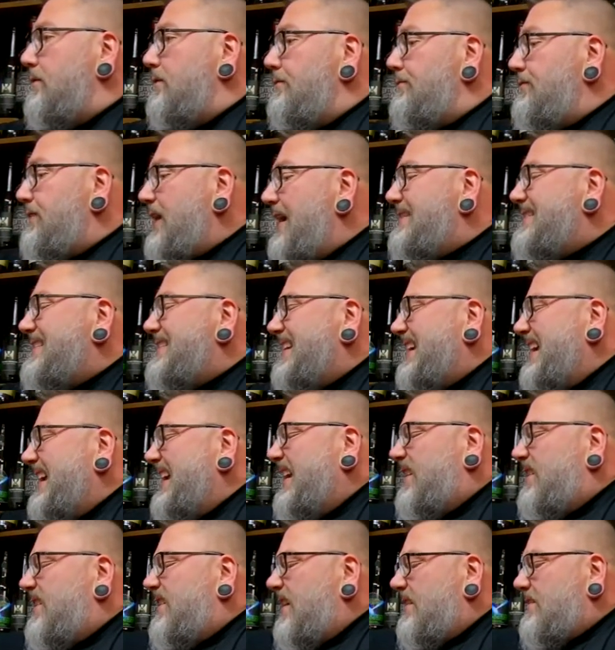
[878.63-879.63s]
That's
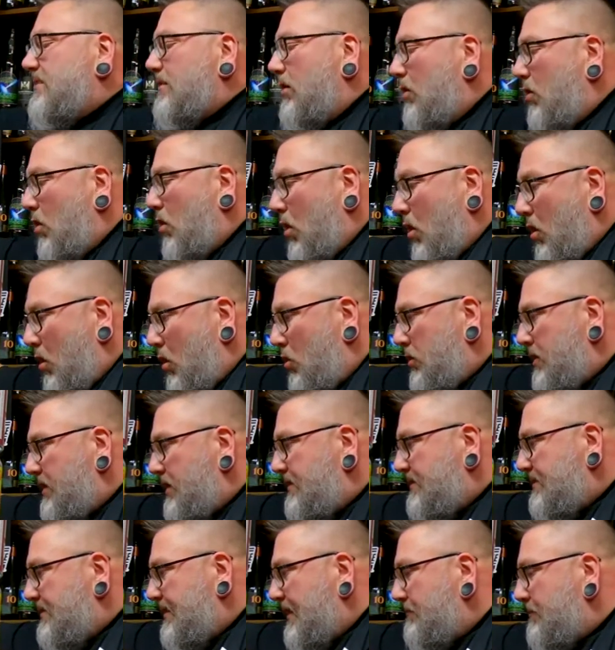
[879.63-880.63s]
it. That's all he
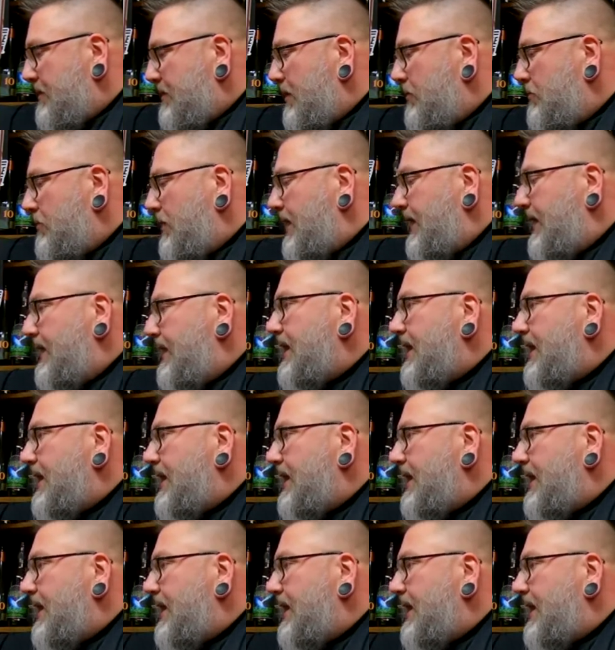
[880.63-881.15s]
sent my way.